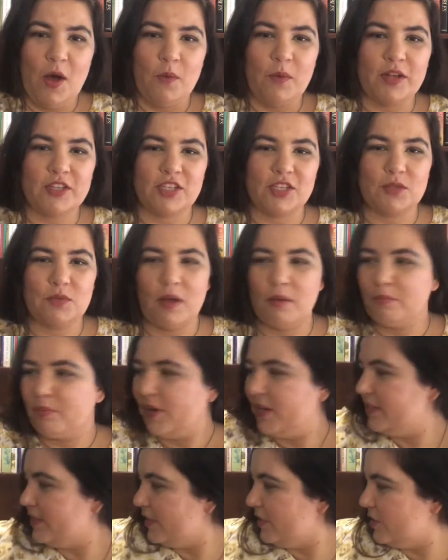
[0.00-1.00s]
Which is what
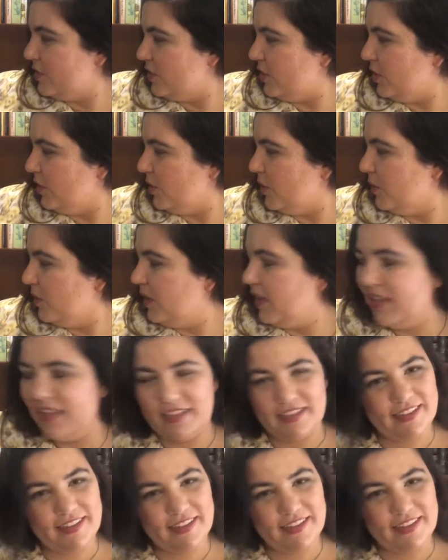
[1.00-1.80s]
brings us to